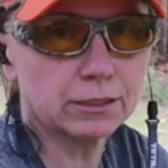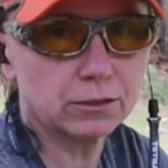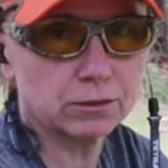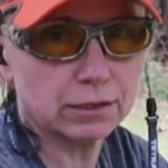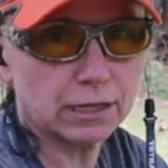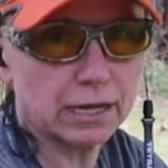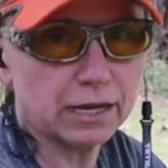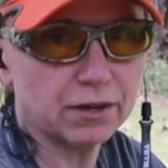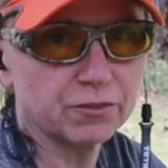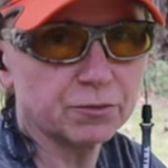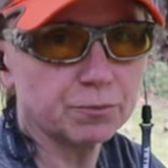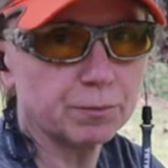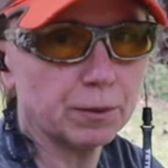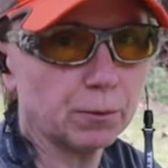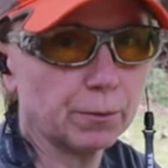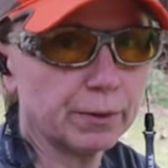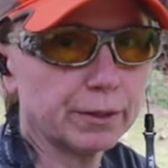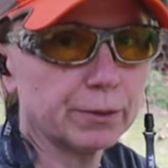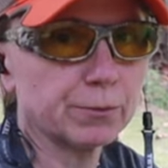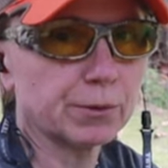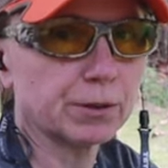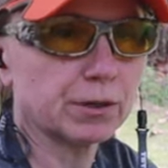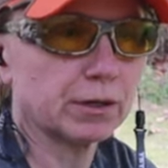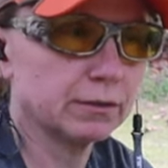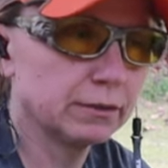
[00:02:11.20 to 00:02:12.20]
a little left, but
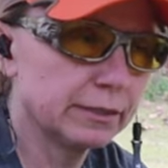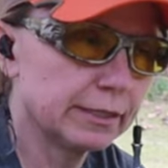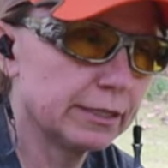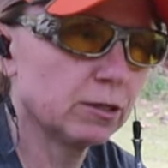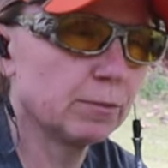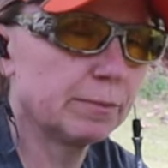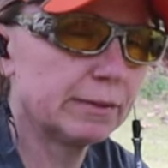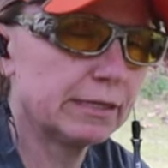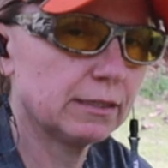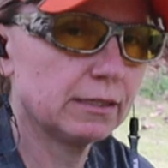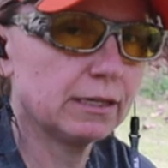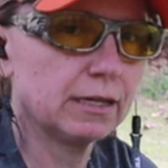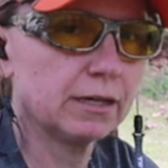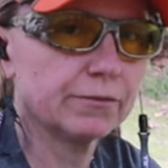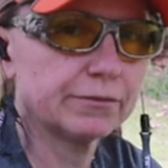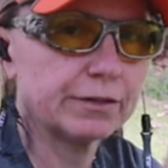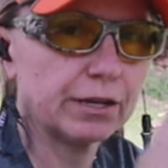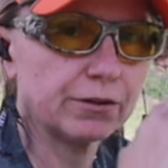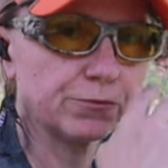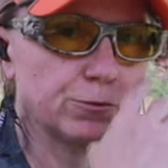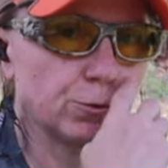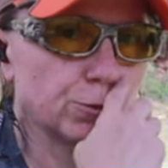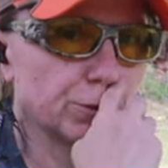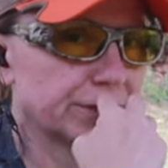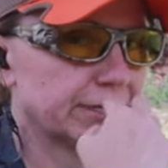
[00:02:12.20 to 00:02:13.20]
we were a little bit left
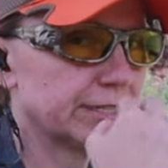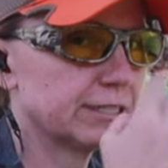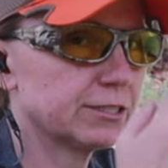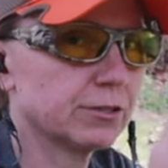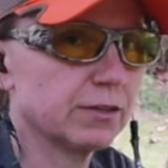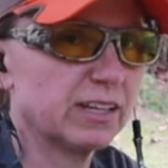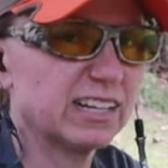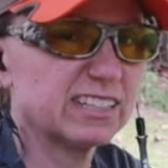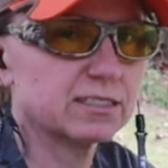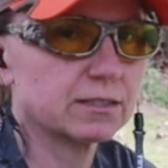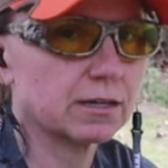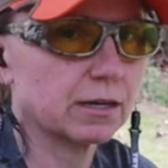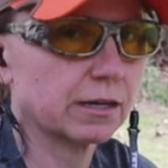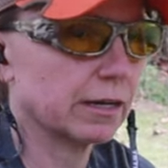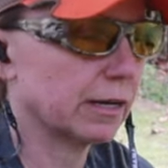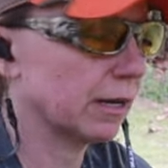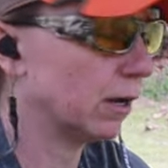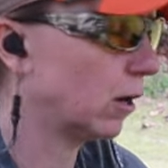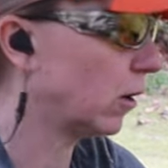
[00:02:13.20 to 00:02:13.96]
at 40, so that's not